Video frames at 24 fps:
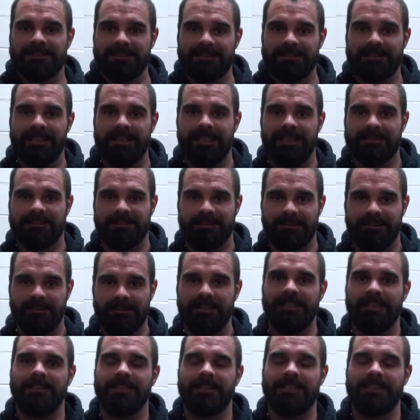these days, and you
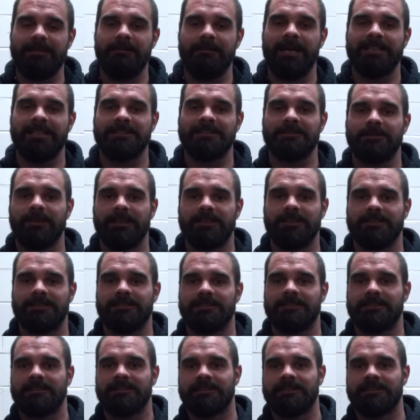need to keep asking questions.